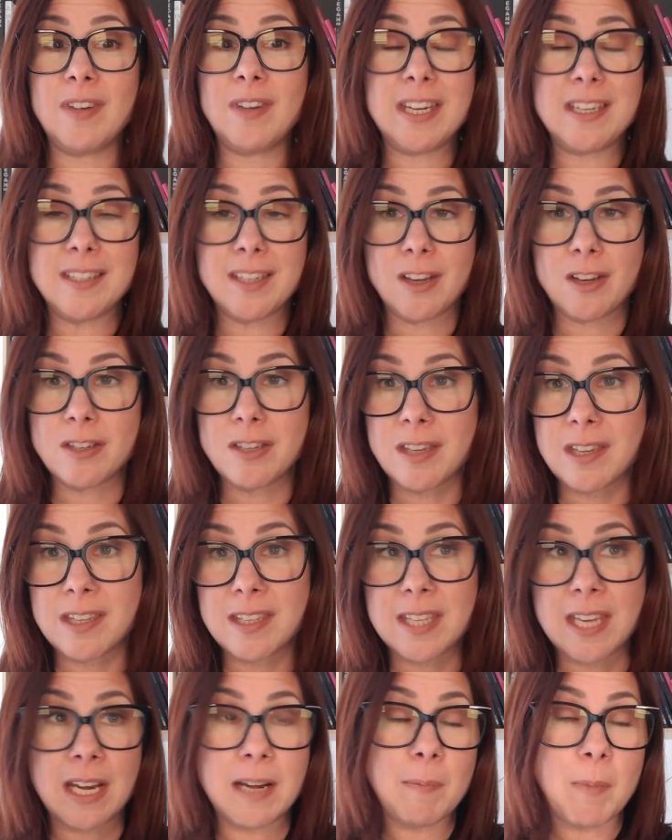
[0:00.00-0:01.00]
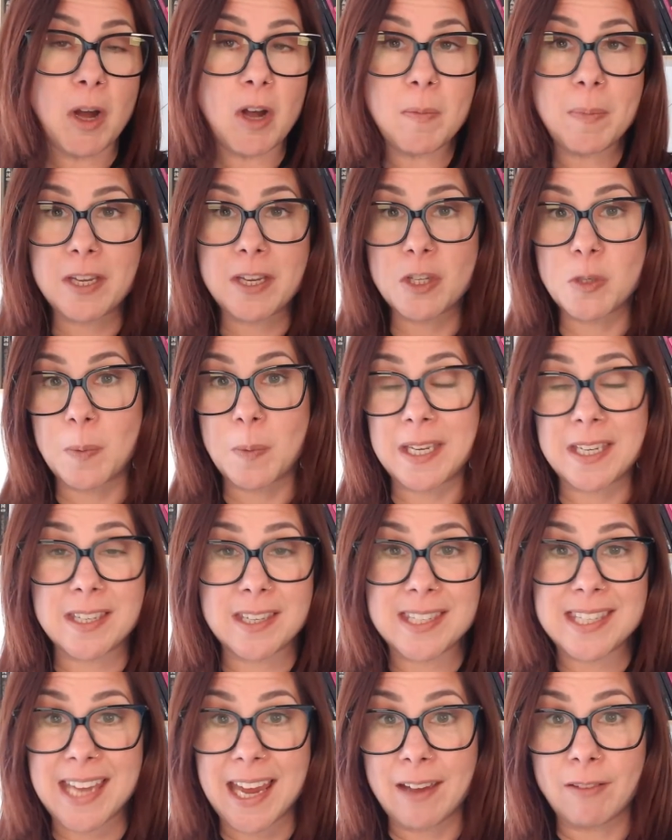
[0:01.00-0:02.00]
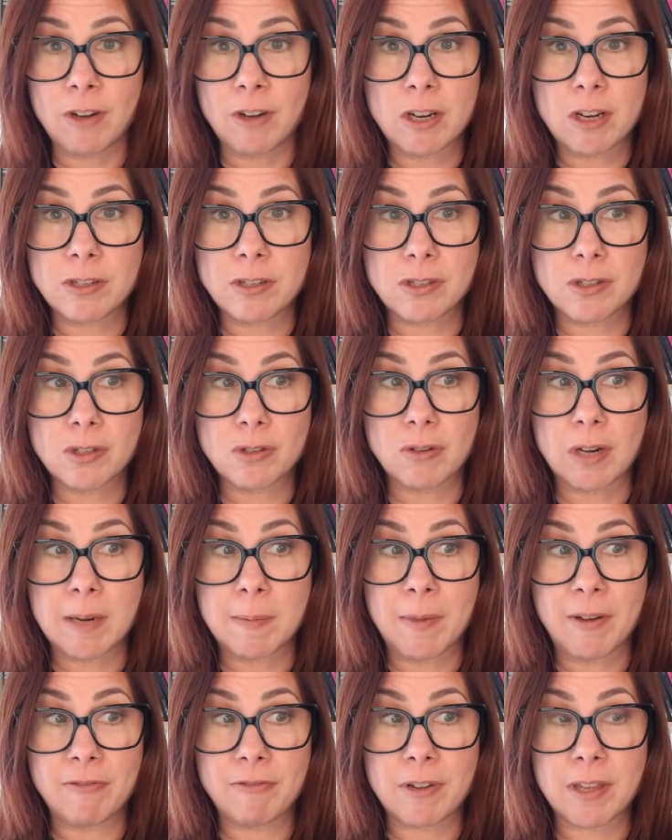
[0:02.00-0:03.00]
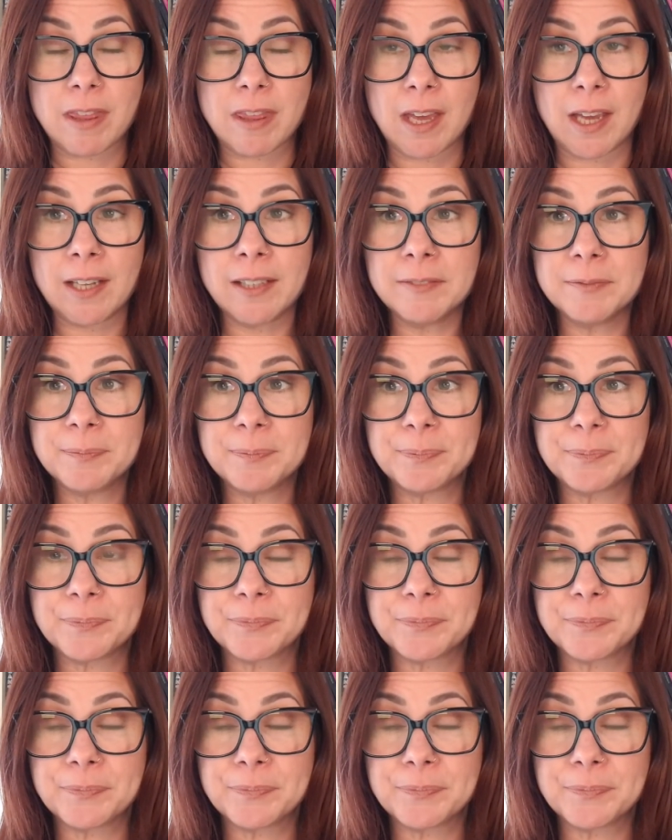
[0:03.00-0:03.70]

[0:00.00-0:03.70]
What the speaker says: need to go to the cinema because we can download and stream everything.